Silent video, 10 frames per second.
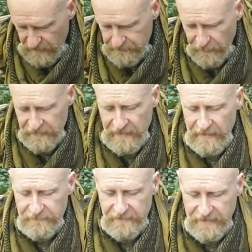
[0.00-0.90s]
But
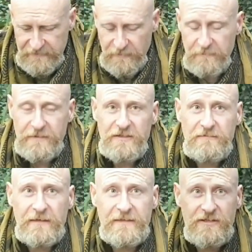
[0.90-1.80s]
for this one, we just
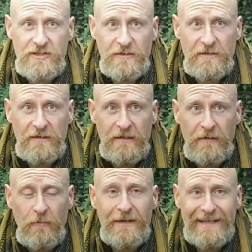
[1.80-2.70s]
want to ensure
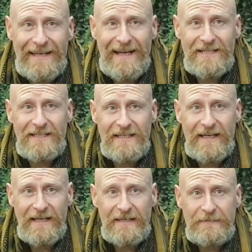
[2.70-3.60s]
what it can actually
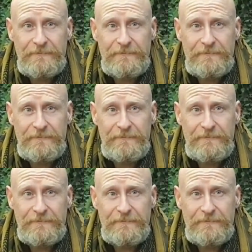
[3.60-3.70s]
take.